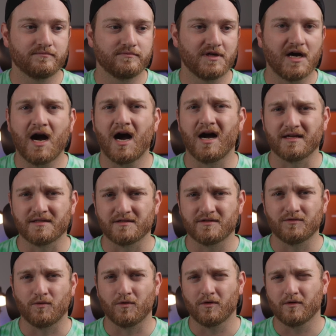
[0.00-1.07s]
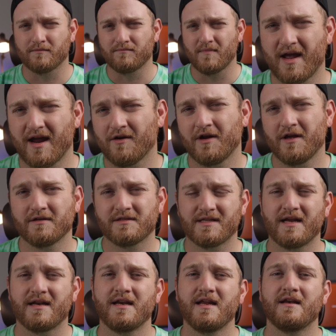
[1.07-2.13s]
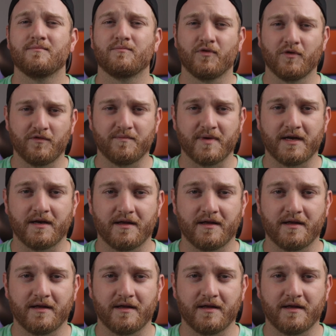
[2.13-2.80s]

cons or areas that need improvement.